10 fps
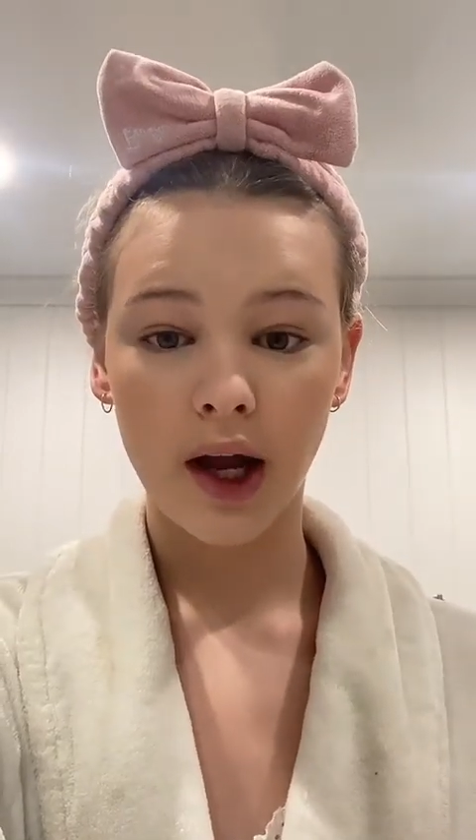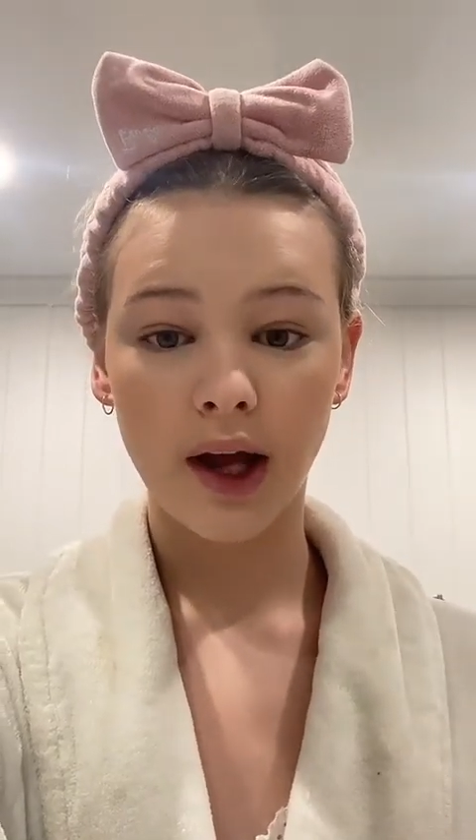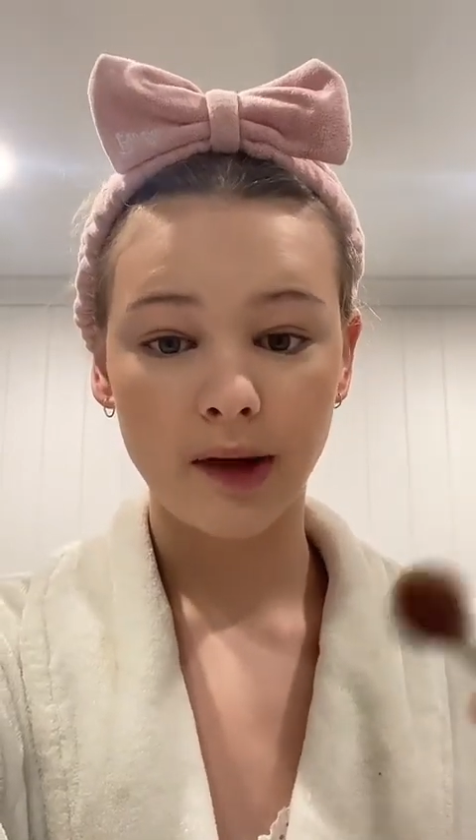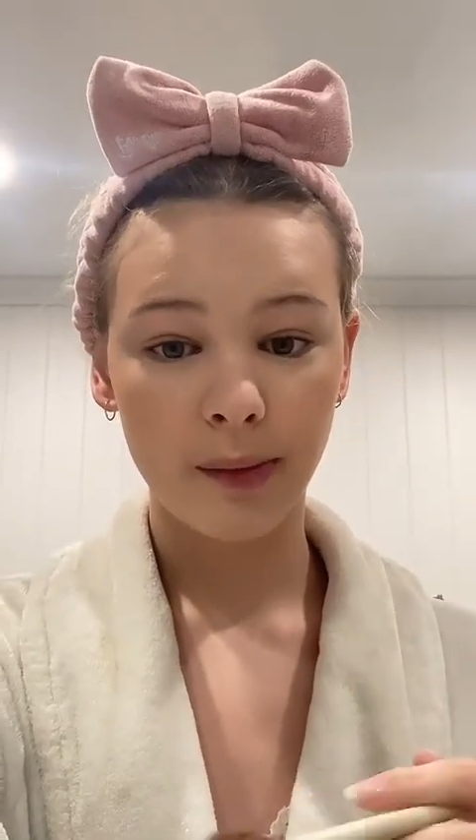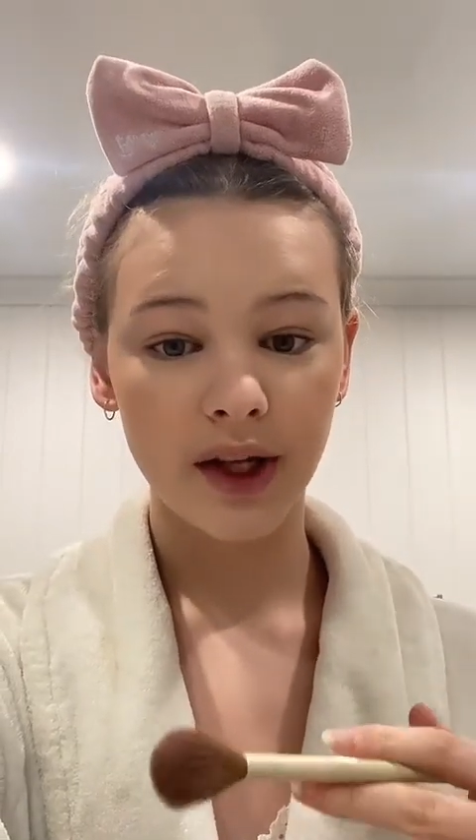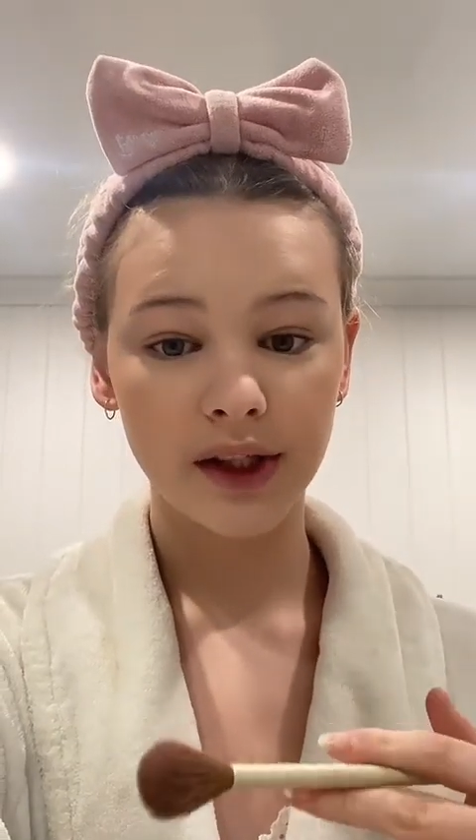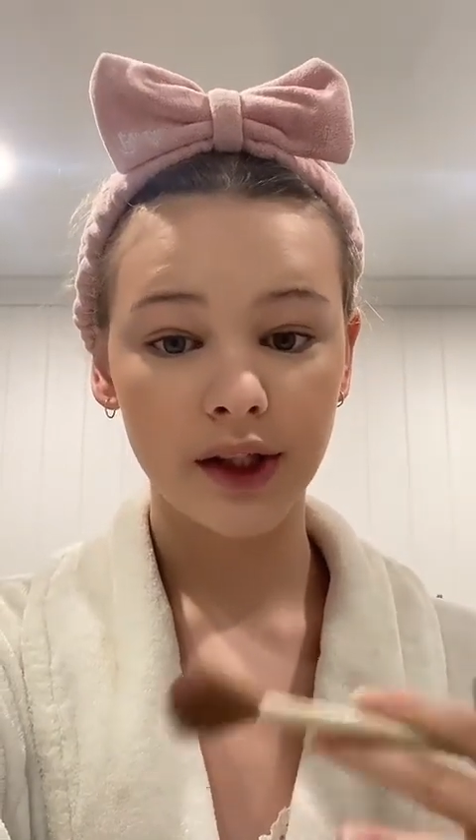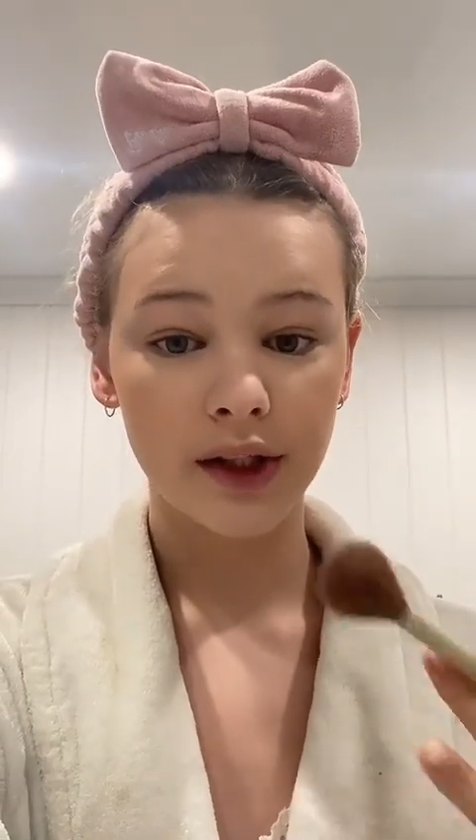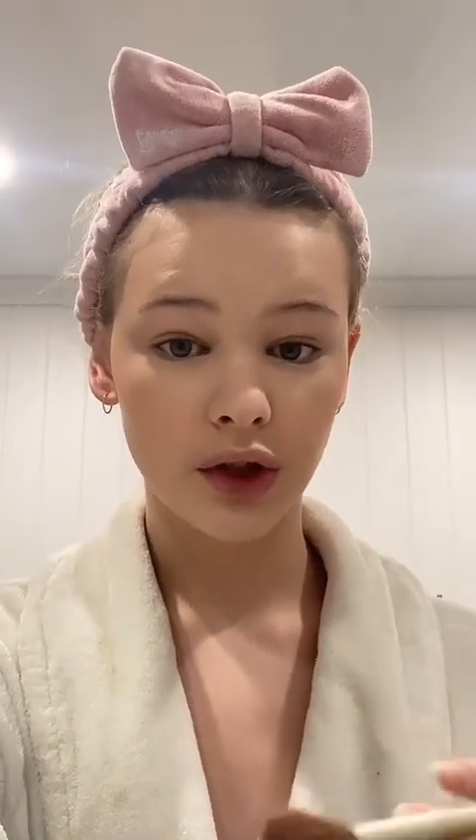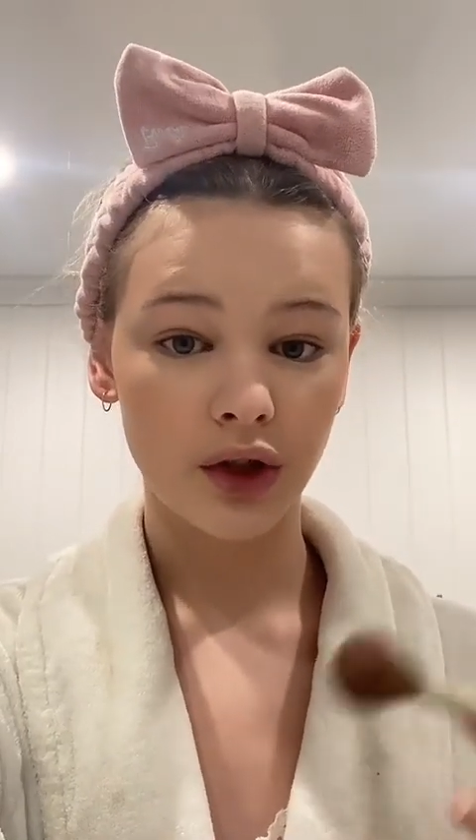and the best
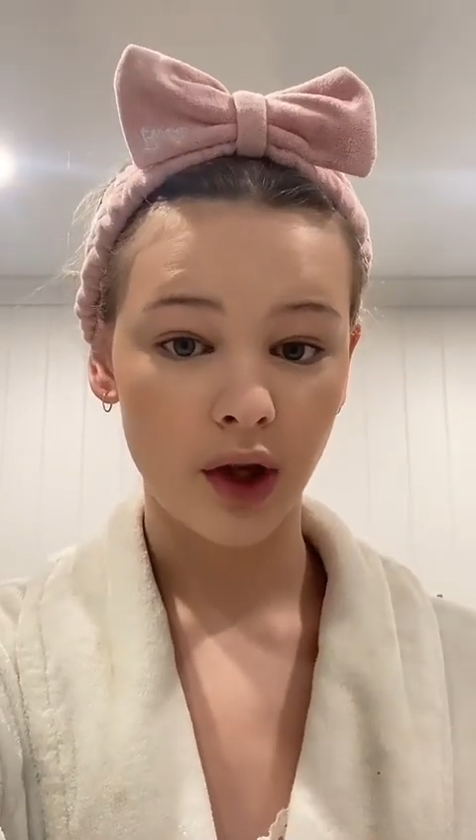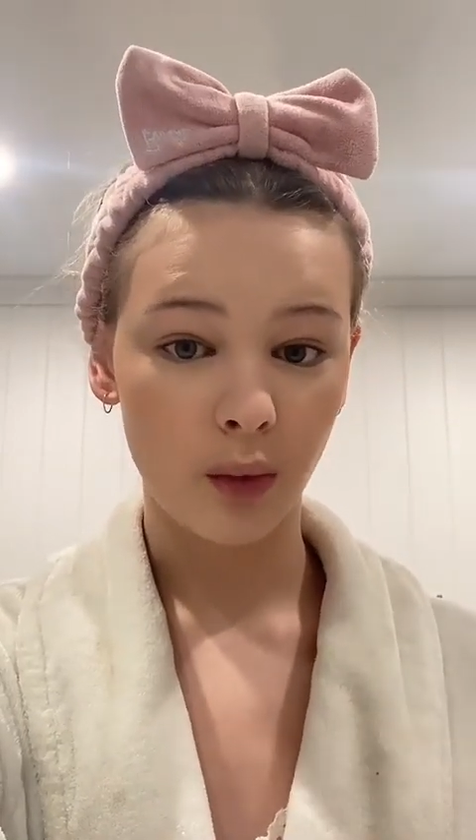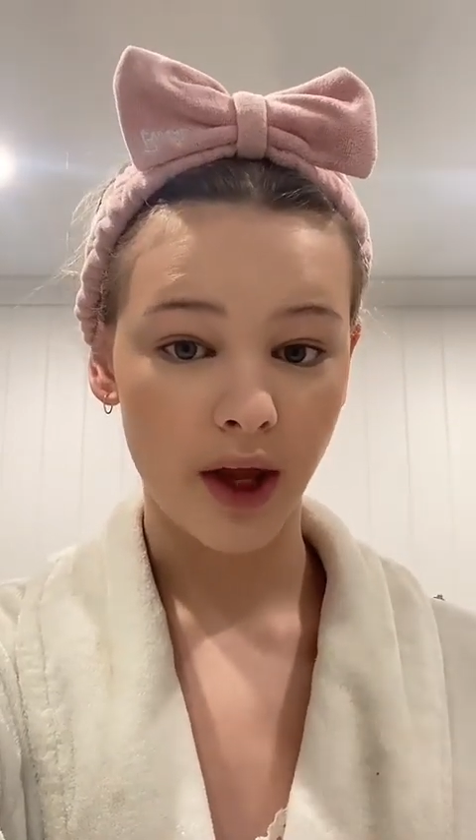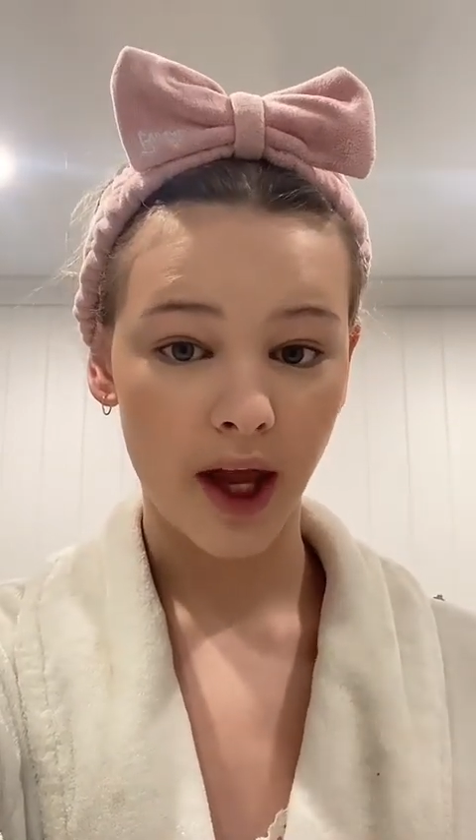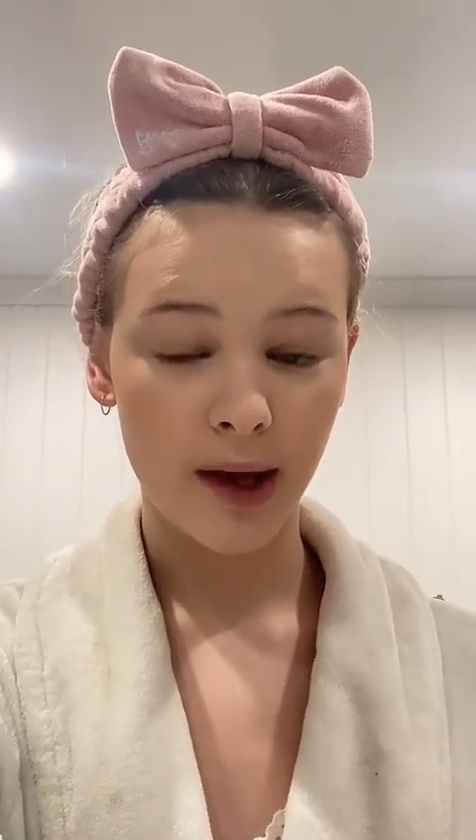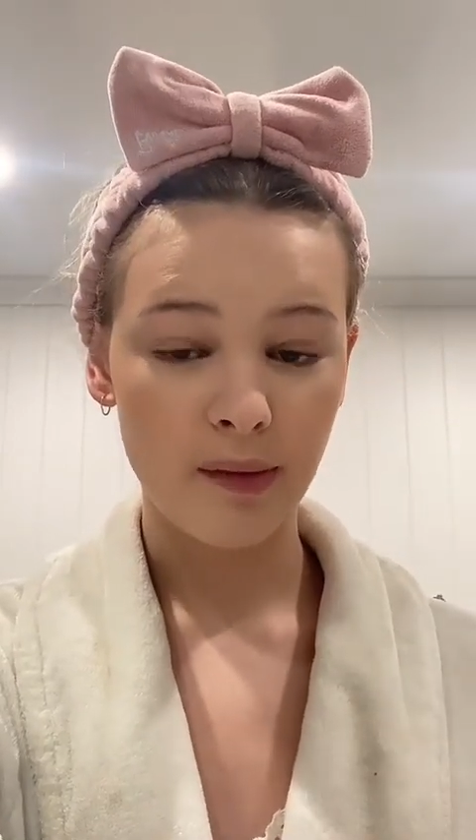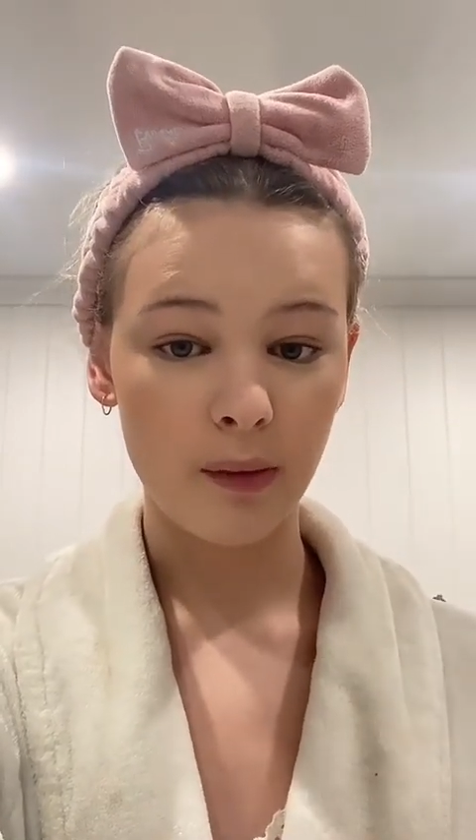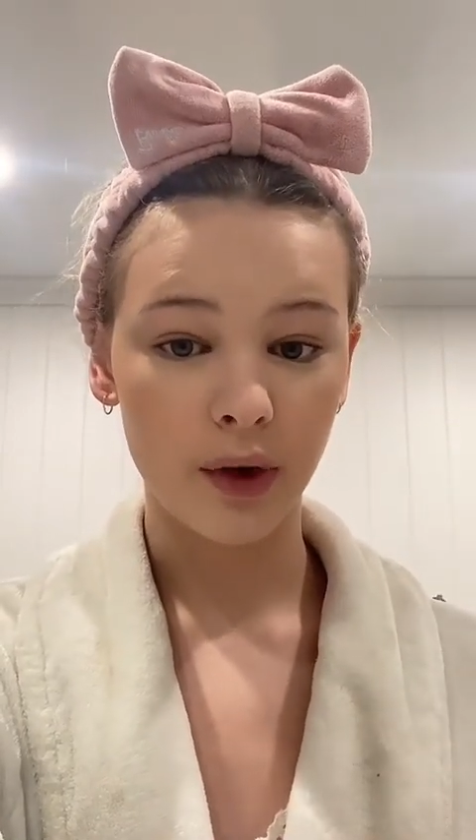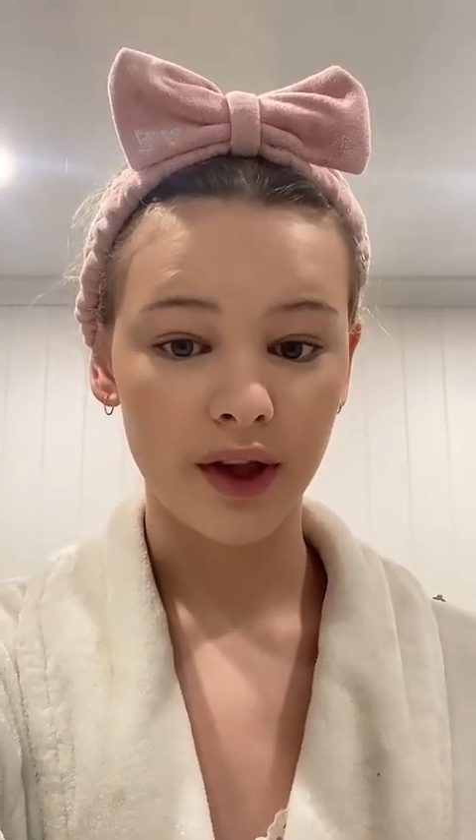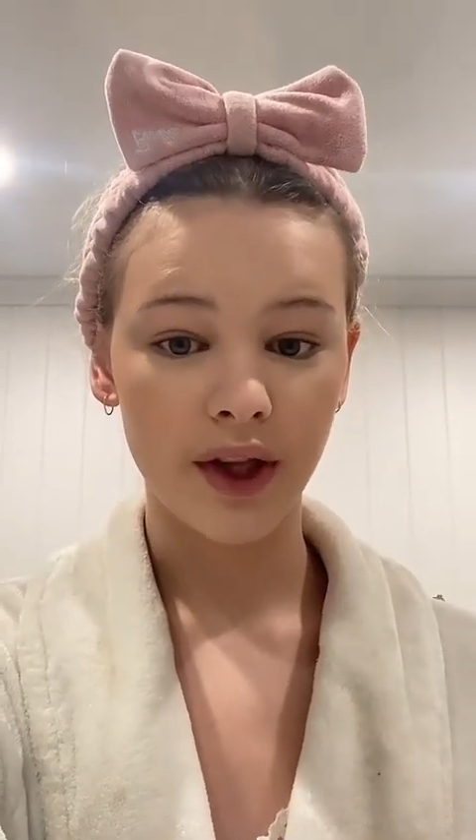decision that we came
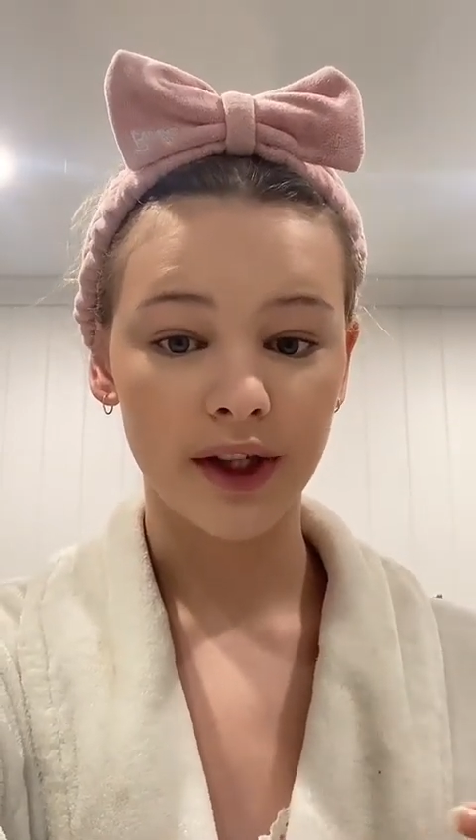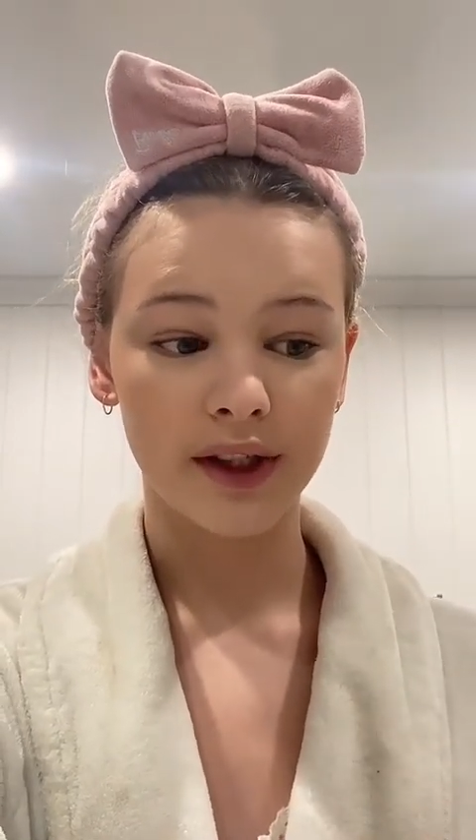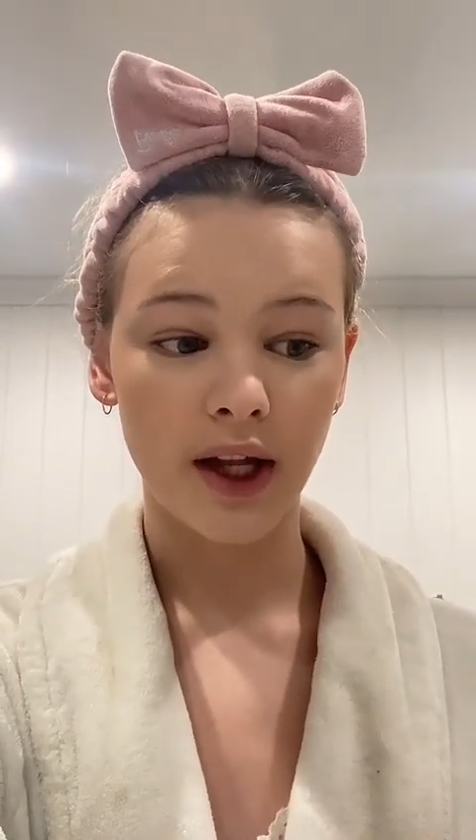up with is